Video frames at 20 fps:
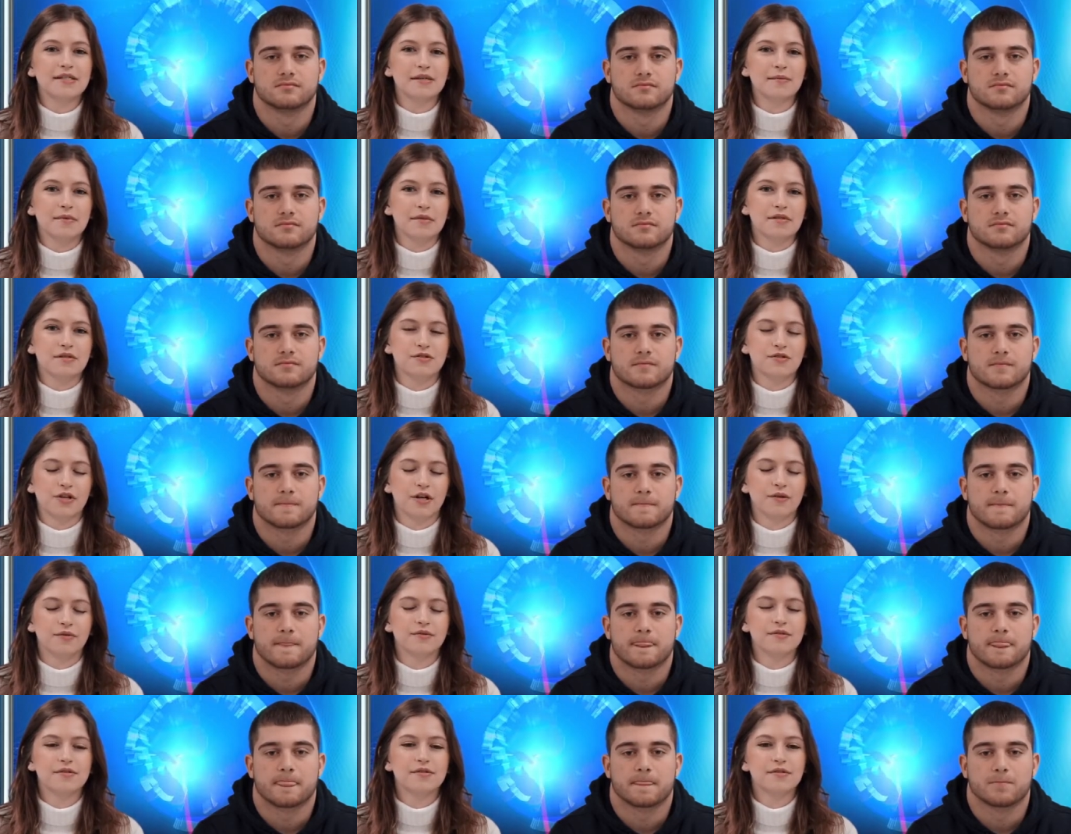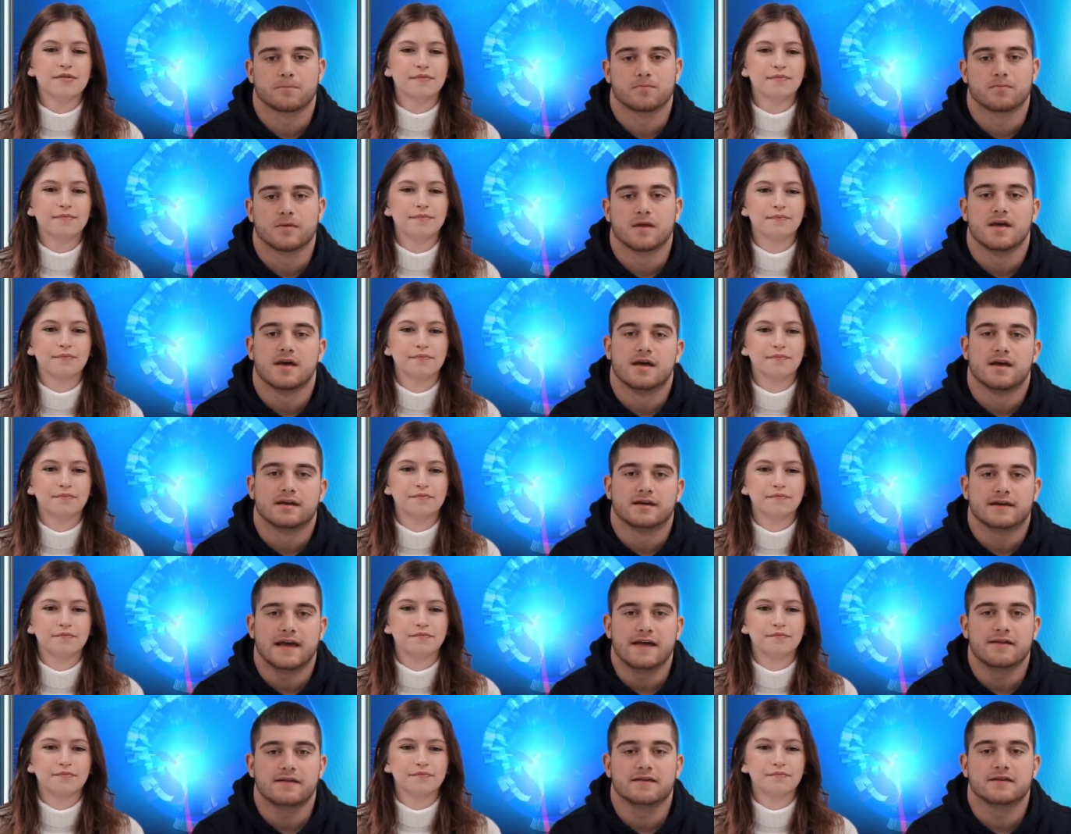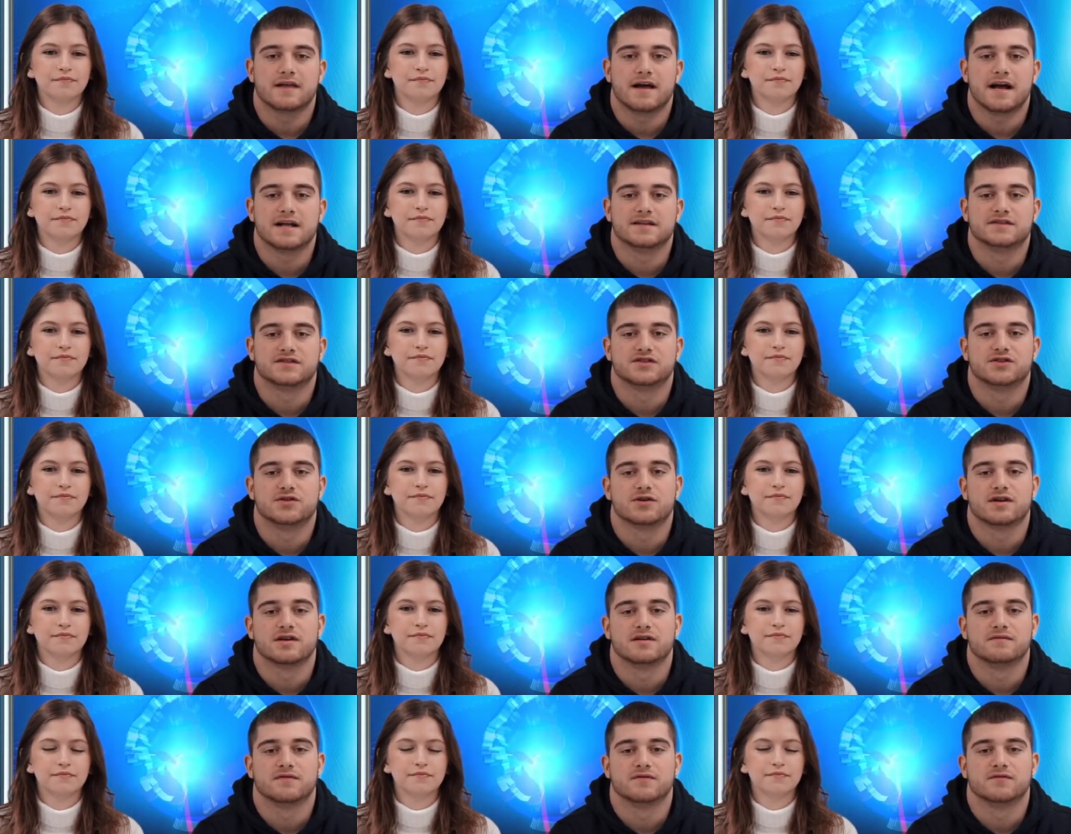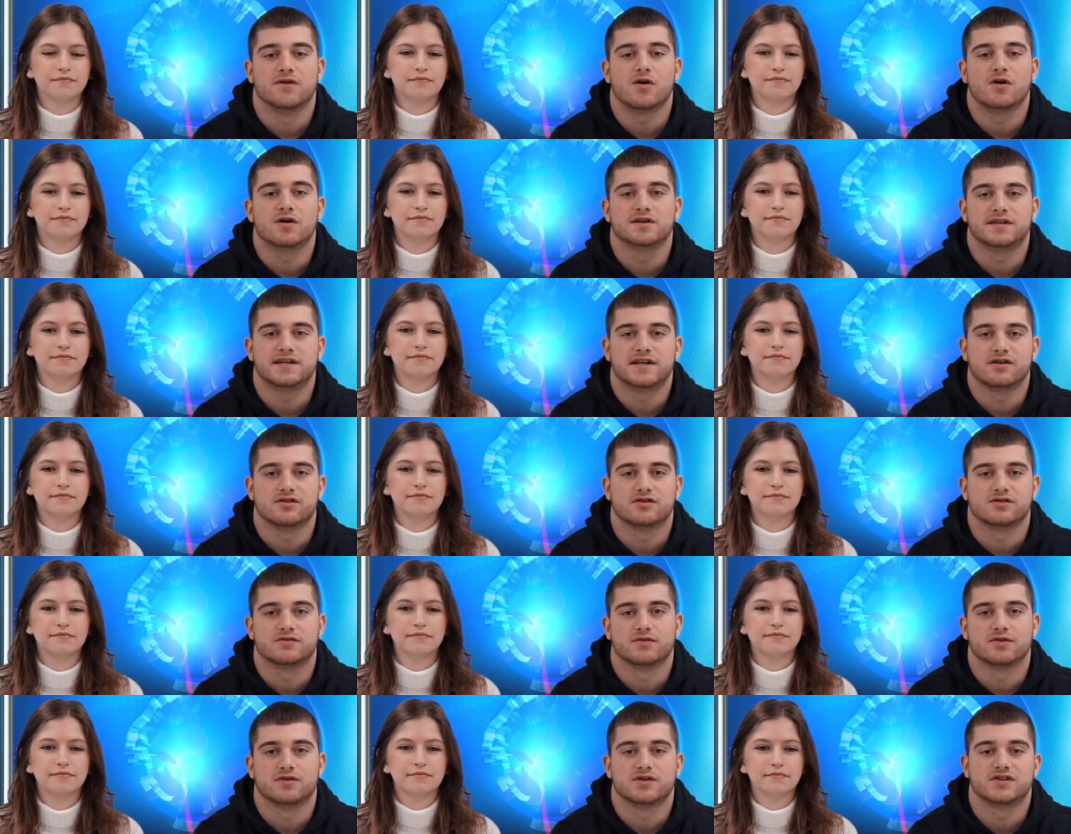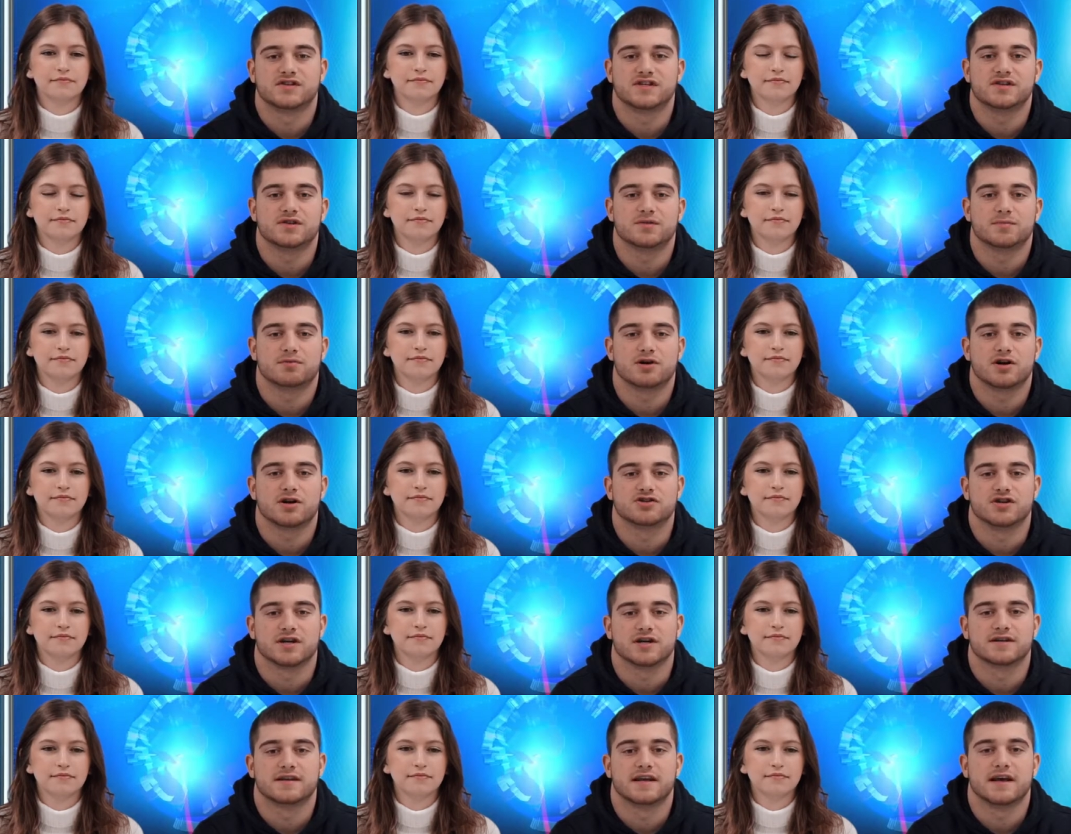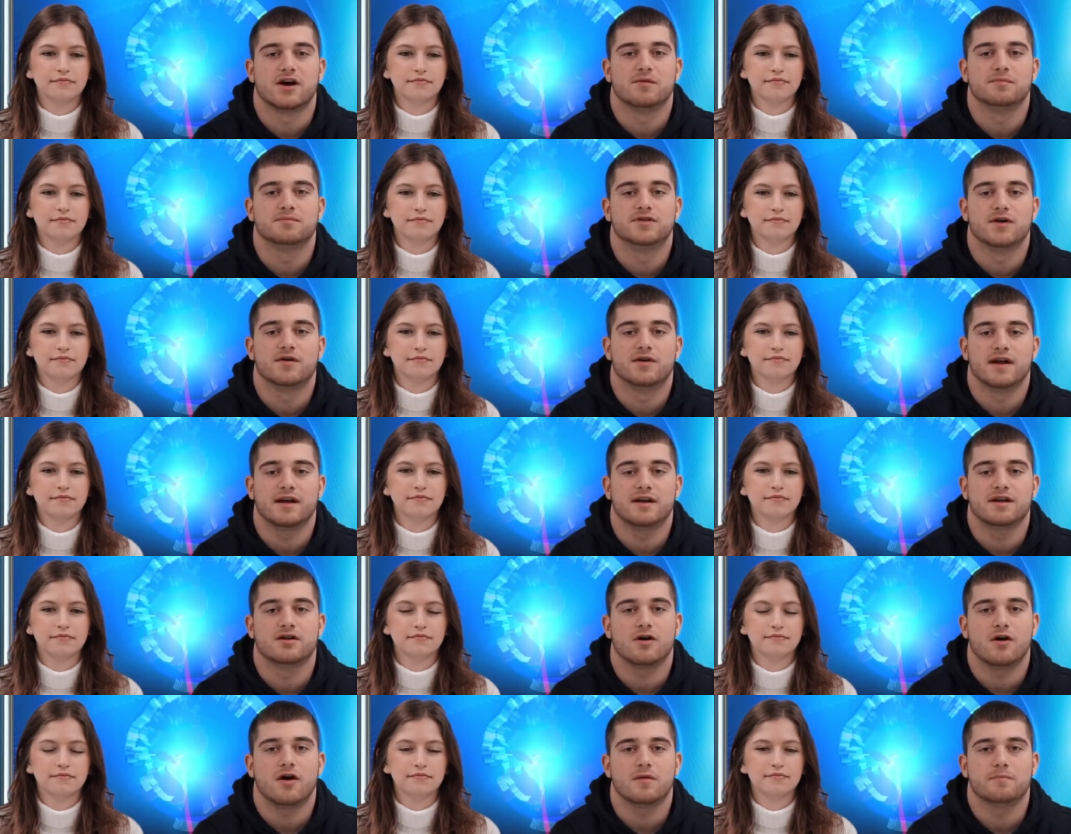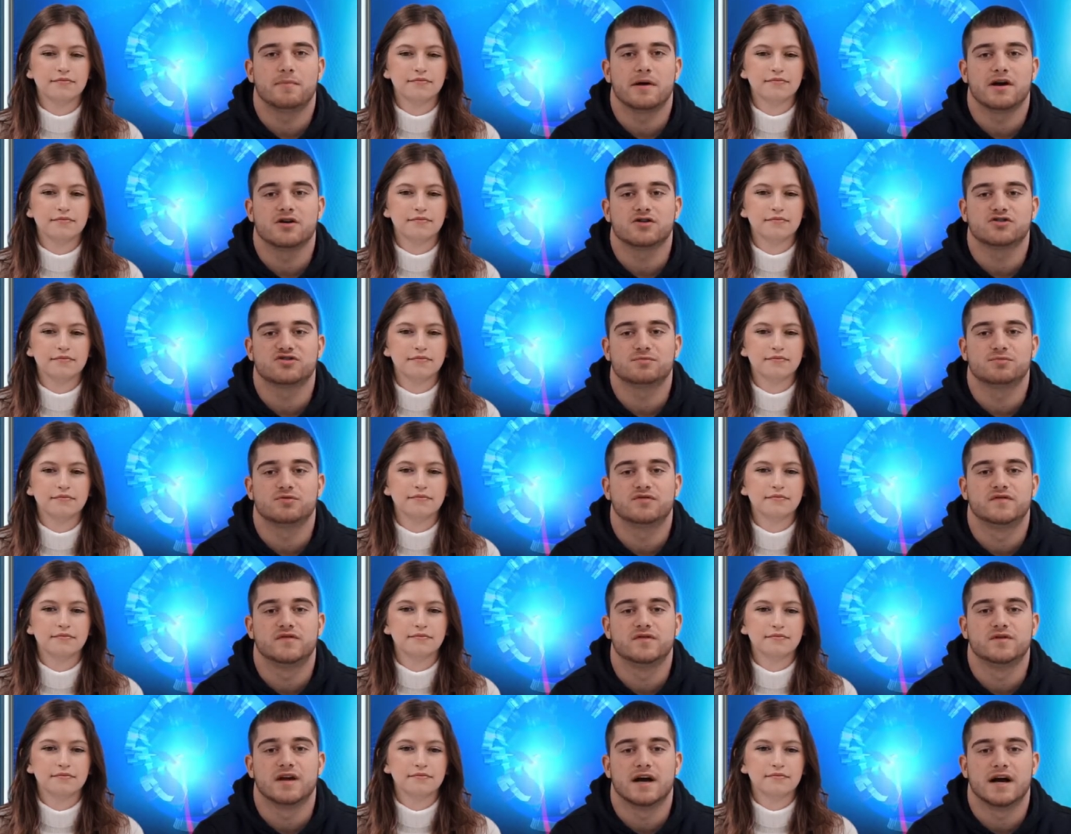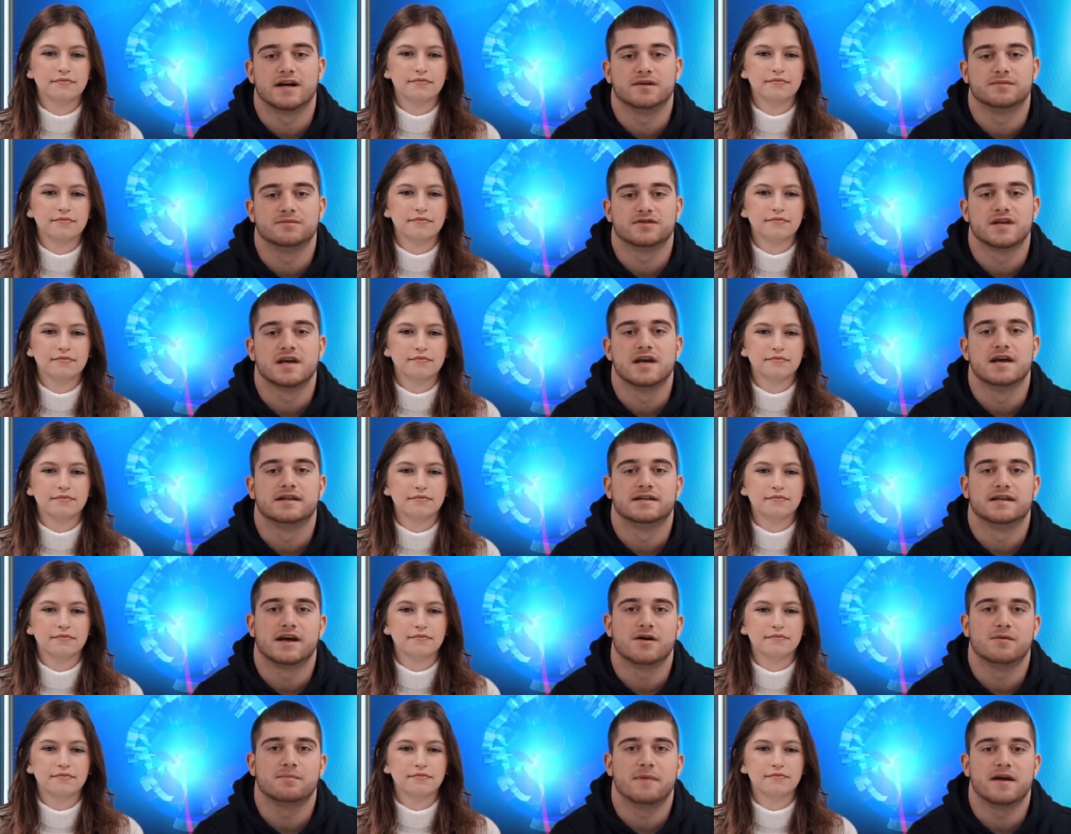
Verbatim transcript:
Speaker 1: see Mrs. Jones.
Speaker 2: Caitlin Lyons is looking for volunteers for her senior project to help donate non-perishable food items to help